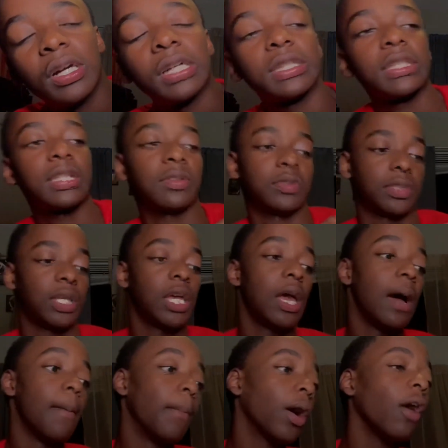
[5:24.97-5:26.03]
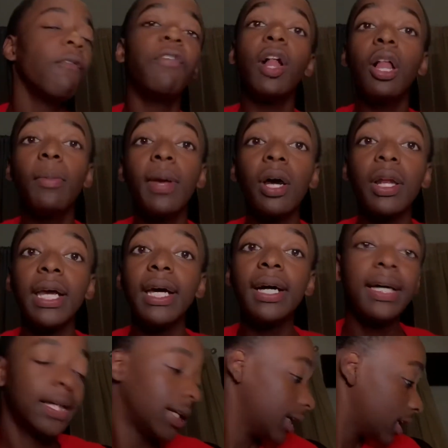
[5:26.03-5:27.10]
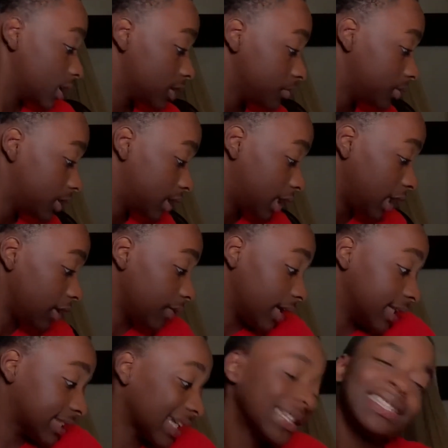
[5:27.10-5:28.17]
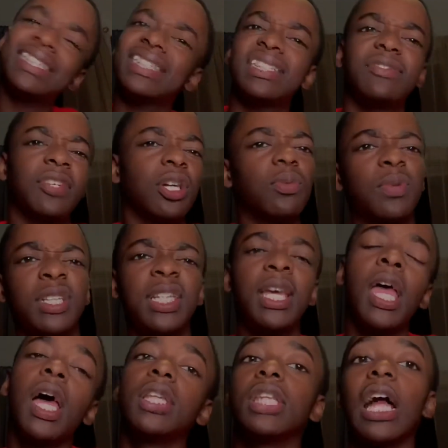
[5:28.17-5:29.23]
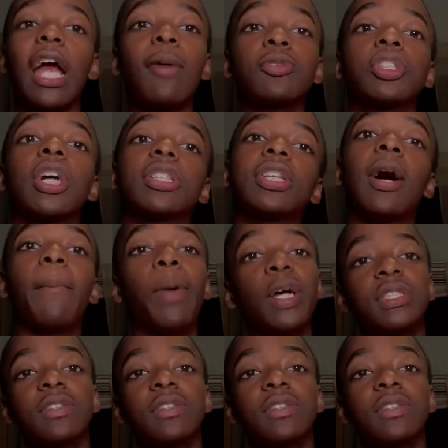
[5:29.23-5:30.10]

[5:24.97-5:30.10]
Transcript: that was it. But go follow me on there. Um, anyways, that's the end of this video, really. Like, comment, subscribe, channel, post